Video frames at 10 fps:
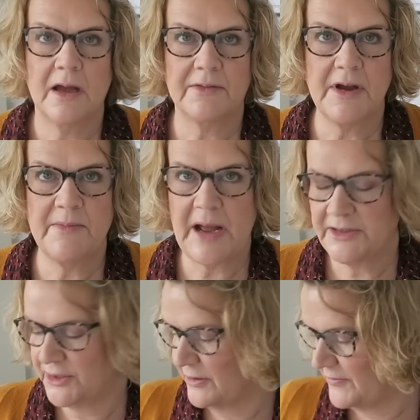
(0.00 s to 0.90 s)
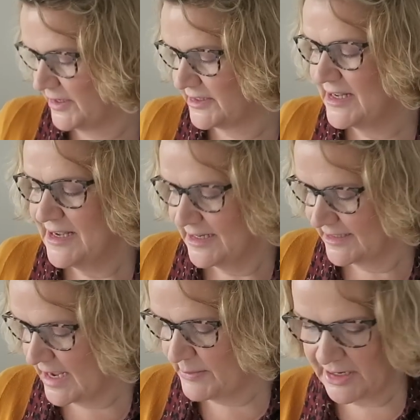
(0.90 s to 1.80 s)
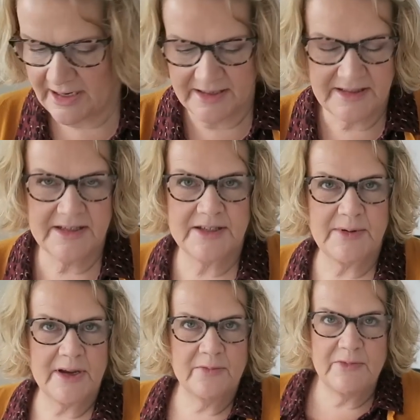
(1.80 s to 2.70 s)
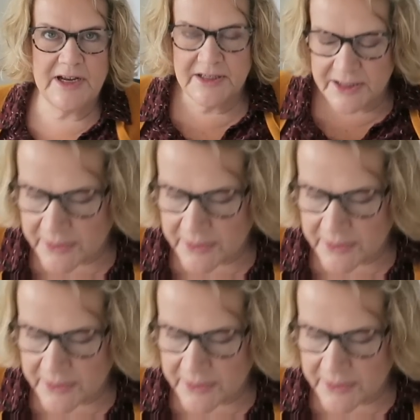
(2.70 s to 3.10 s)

I've come back to the office to get my glasses so I can read